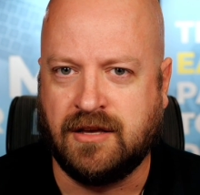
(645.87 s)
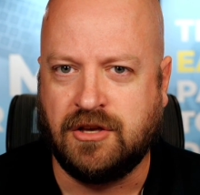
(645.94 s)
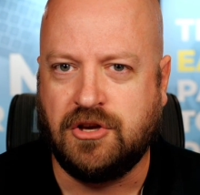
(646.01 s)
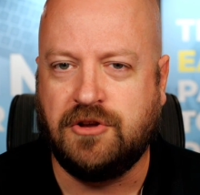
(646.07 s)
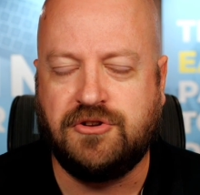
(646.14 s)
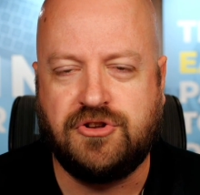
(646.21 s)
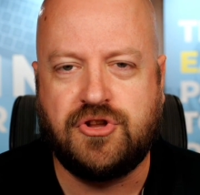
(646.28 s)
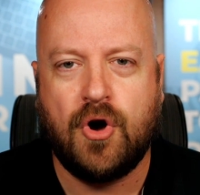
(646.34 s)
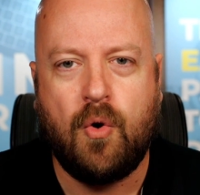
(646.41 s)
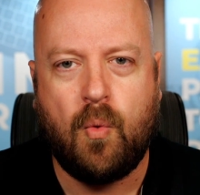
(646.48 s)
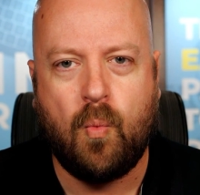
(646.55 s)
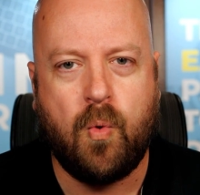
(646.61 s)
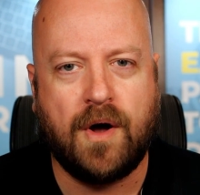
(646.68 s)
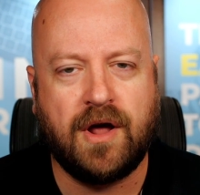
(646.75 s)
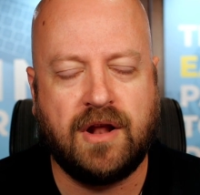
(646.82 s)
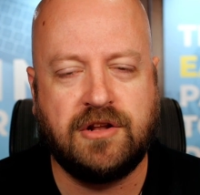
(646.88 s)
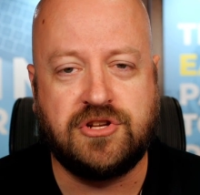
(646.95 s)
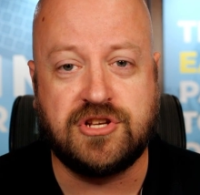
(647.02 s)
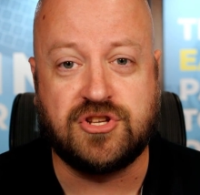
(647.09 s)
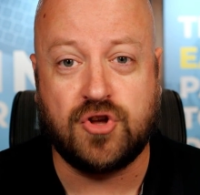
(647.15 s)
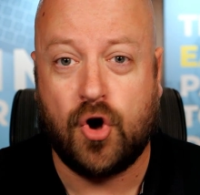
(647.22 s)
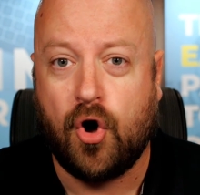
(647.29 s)
You don't want to
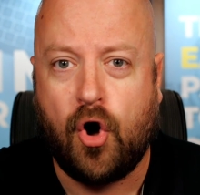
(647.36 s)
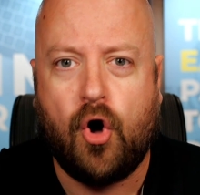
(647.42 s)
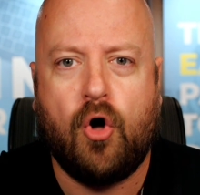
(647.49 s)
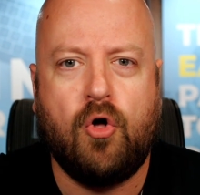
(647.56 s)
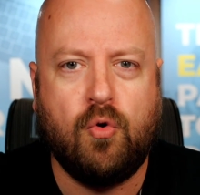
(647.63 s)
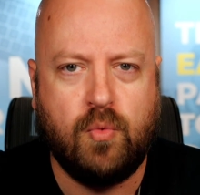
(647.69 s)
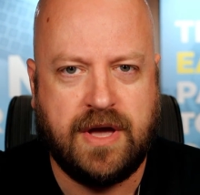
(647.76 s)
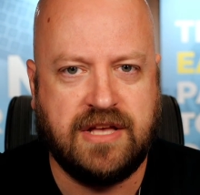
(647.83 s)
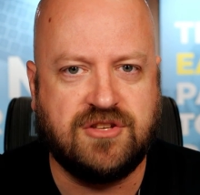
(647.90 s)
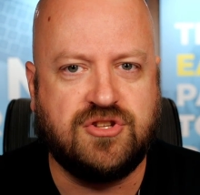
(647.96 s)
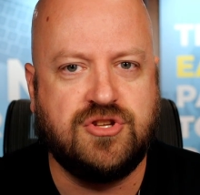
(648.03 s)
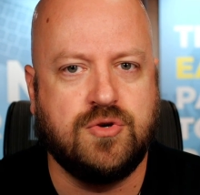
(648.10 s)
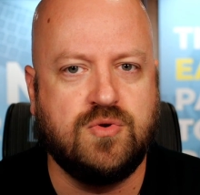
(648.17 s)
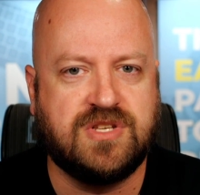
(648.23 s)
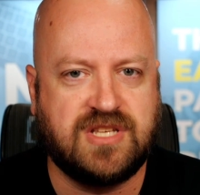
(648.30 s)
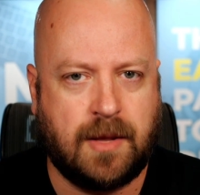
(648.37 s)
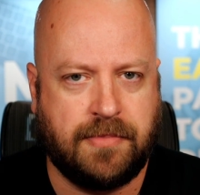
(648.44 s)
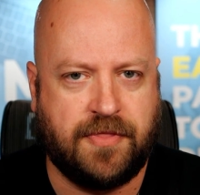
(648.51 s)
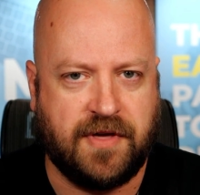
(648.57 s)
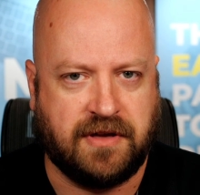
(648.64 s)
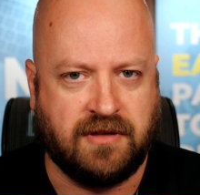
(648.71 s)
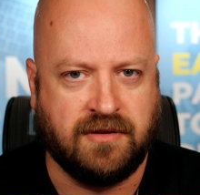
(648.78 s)
just always do
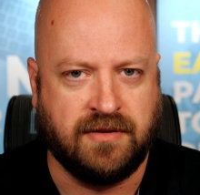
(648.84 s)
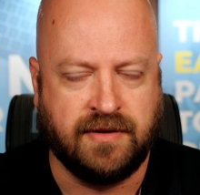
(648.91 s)
something.